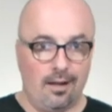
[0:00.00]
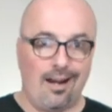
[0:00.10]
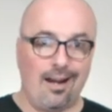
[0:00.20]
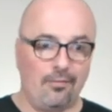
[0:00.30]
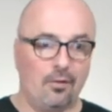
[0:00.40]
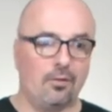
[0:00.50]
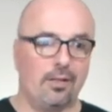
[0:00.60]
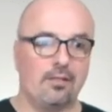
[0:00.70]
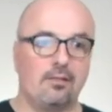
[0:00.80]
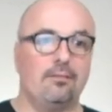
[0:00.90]
iPhone.
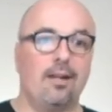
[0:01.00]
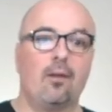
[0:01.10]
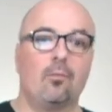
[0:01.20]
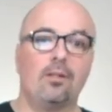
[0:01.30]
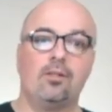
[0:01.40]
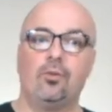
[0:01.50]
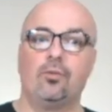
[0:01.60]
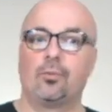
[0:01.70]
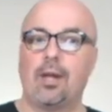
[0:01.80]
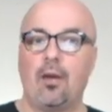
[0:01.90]
It's nine one two,
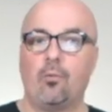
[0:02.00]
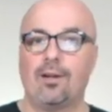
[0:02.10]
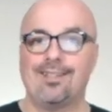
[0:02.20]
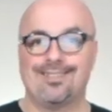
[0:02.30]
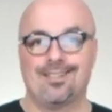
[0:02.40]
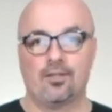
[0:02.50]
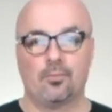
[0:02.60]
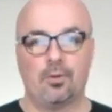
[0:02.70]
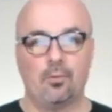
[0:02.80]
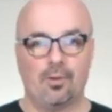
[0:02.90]
three eight one, six
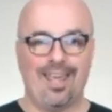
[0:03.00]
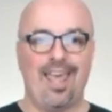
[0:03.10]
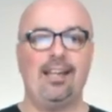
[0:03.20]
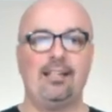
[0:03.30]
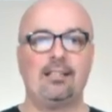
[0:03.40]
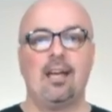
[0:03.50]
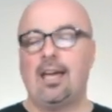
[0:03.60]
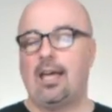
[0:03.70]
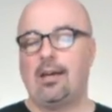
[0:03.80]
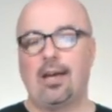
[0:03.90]
three one eight.
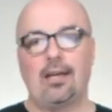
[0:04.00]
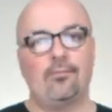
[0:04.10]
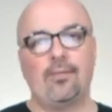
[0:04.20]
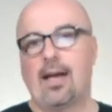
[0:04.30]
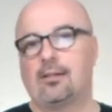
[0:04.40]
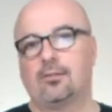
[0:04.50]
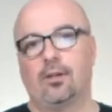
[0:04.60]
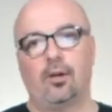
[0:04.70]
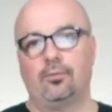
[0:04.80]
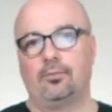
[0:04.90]
If I don't
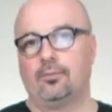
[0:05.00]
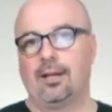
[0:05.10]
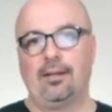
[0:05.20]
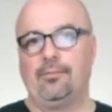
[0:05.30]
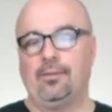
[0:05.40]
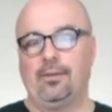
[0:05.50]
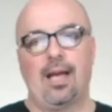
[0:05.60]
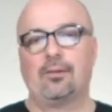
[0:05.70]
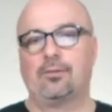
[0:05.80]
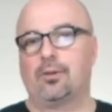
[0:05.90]
know, if
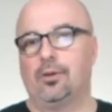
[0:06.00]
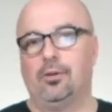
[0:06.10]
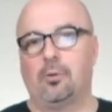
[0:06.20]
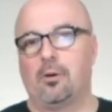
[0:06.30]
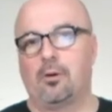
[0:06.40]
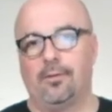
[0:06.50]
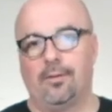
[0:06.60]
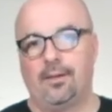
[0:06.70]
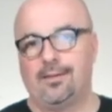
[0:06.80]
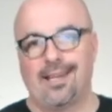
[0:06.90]
I don't know who you are,
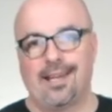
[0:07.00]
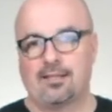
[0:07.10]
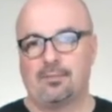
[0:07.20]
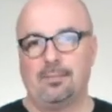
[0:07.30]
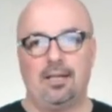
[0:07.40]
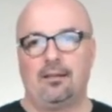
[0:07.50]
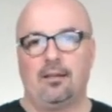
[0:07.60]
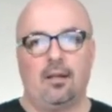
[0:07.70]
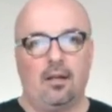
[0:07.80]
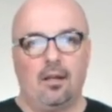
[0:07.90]
then text me.
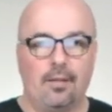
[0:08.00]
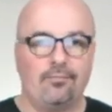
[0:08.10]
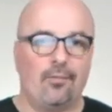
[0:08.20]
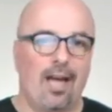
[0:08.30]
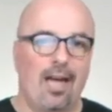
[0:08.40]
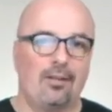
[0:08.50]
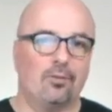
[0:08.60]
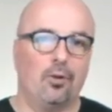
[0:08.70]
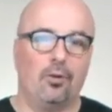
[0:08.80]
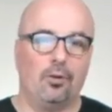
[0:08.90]
If I don't
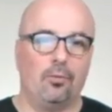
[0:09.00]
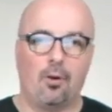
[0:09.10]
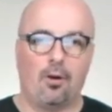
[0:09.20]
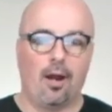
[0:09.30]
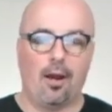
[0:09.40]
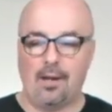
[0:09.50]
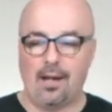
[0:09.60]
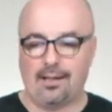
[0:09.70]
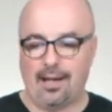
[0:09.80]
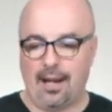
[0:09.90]
know who you are, I'm
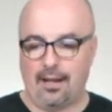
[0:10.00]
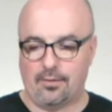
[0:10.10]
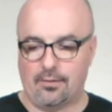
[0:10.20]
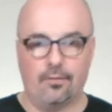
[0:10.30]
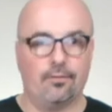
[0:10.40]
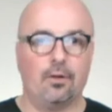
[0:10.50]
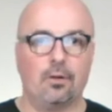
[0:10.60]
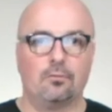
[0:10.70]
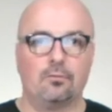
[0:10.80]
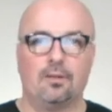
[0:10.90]
not going to answer the
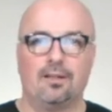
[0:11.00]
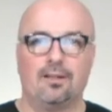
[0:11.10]
phone.